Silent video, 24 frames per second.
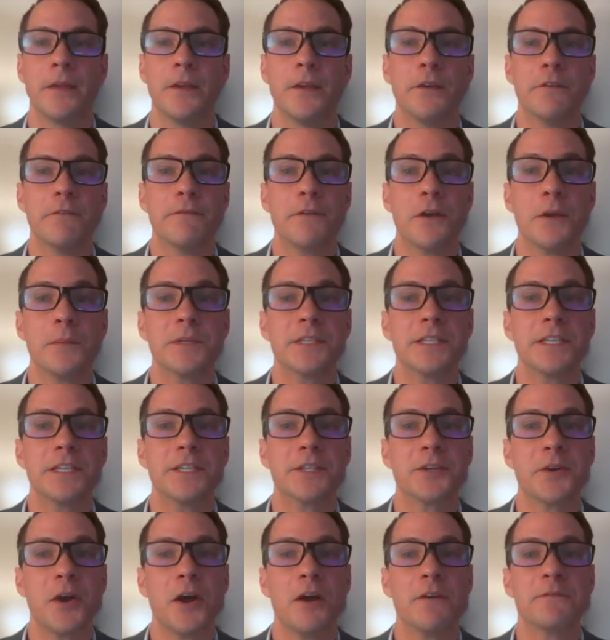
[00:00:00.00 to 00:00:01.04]
Pharmacies
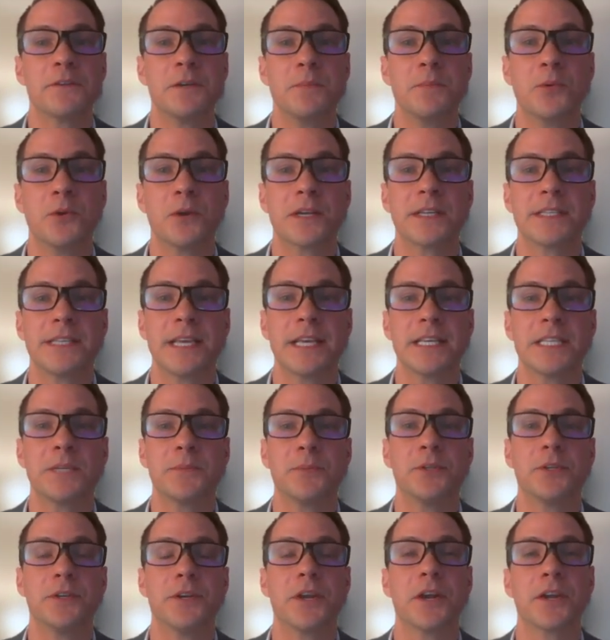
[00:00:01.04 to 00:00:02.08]
are often more
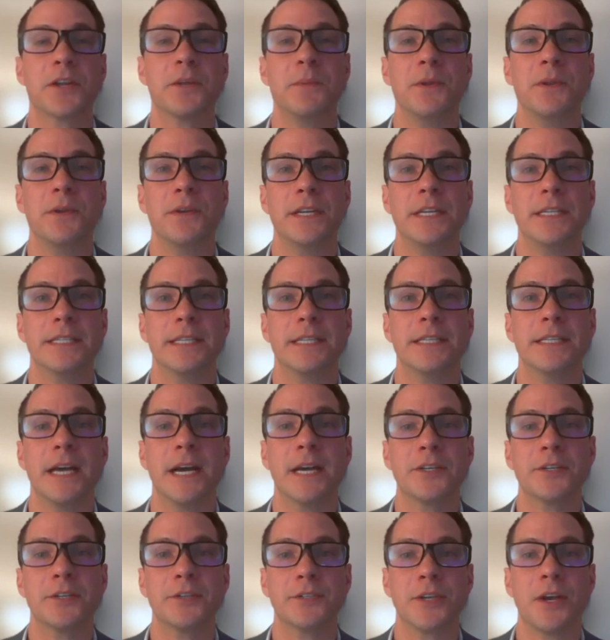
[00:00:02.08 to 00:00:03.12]
accessible in our communities than
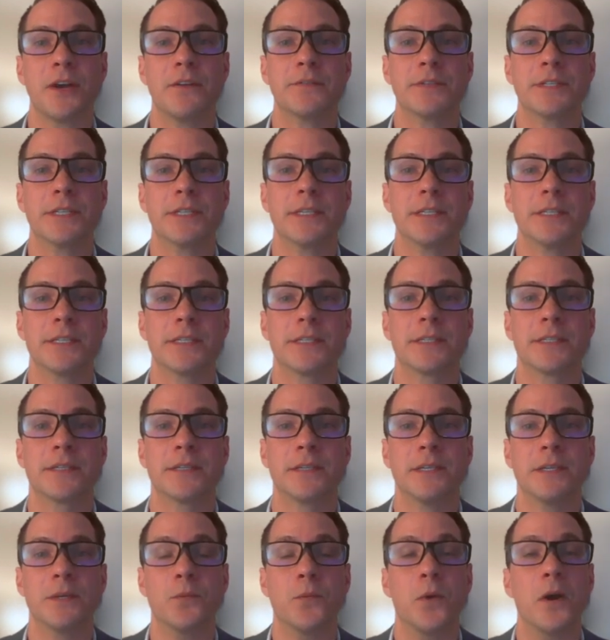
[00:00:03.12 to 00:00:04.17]
doctors' offices.
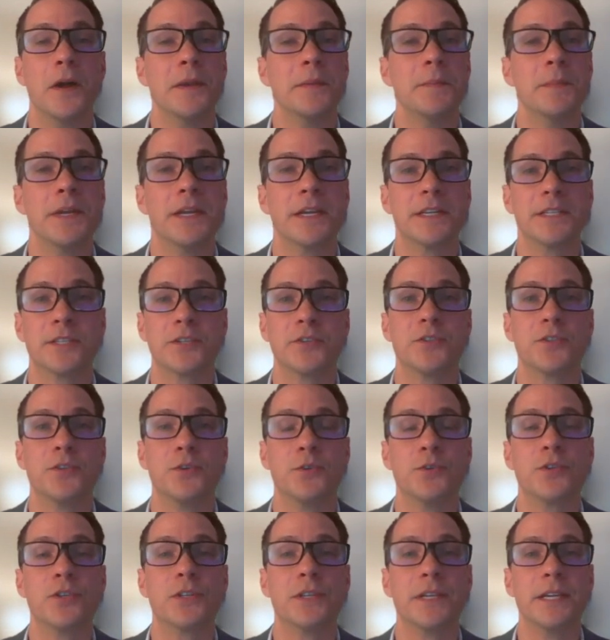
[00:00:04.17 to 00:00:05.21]
One, because there's
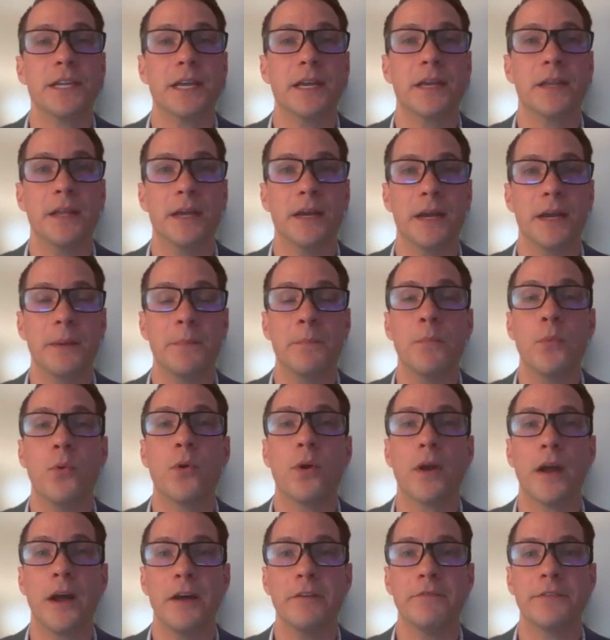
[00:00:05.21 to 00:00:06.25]
usually
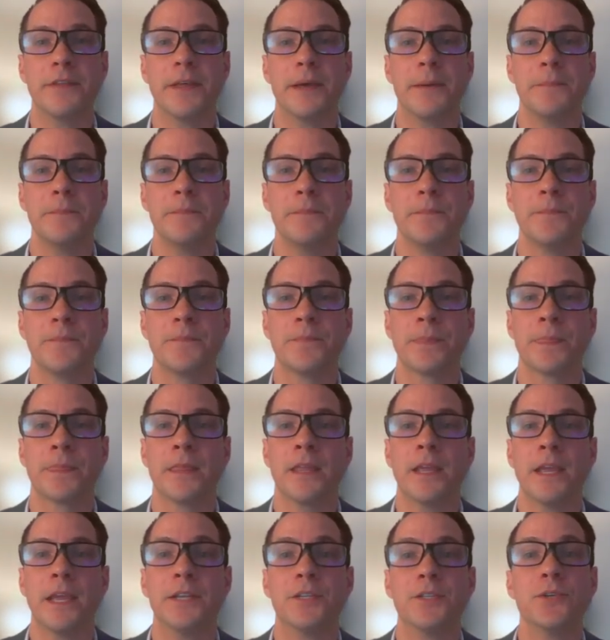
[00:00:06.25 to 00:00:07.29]
more of them,
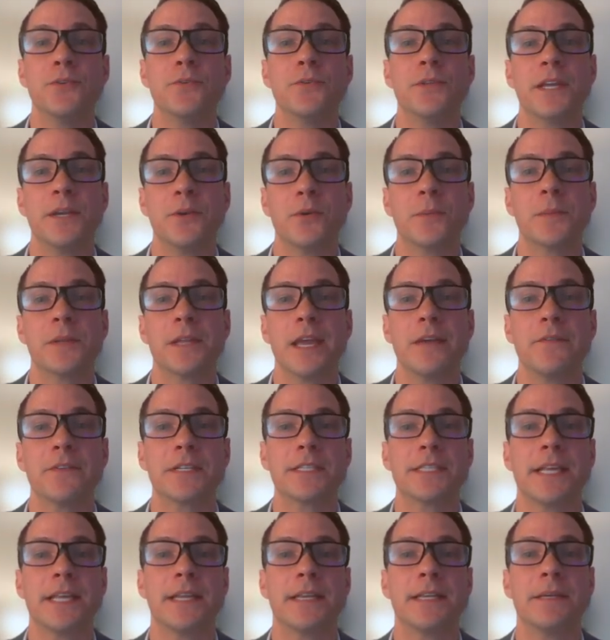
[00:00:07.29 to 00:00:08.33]
and two, they normally have
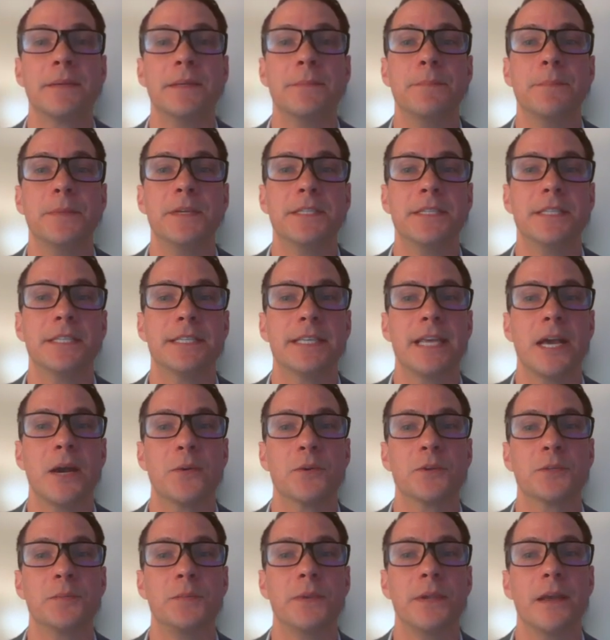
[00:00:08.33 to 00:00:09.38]
extended business
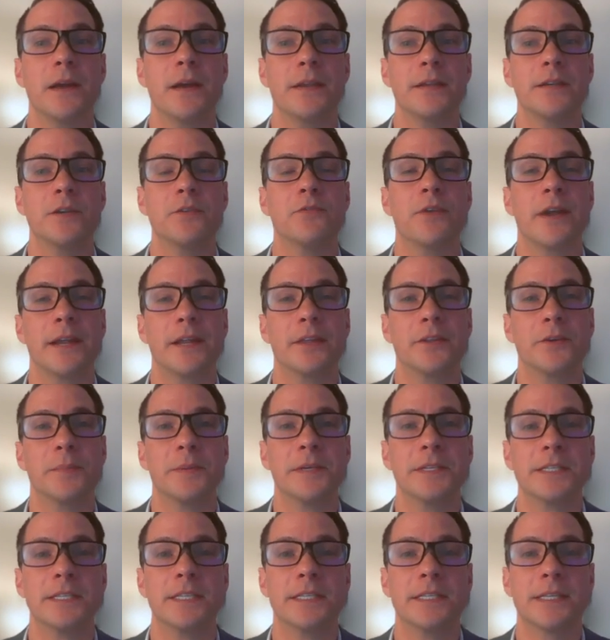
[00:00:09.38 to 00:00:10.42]
hours beyond regular
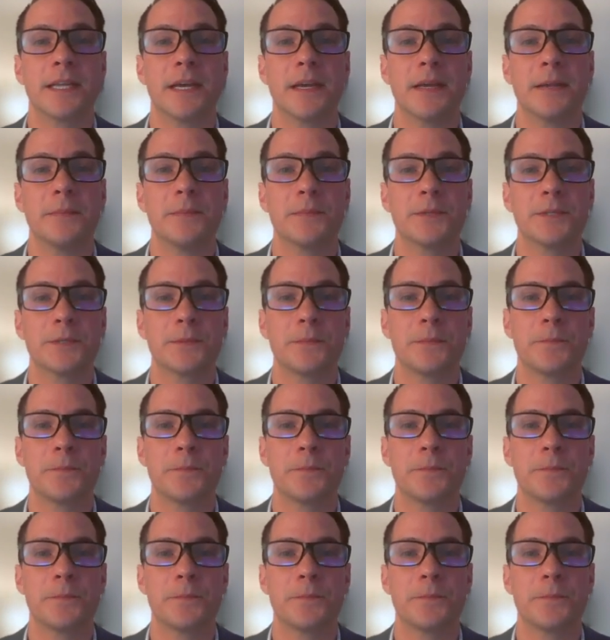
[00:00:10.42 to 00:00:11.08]
business times.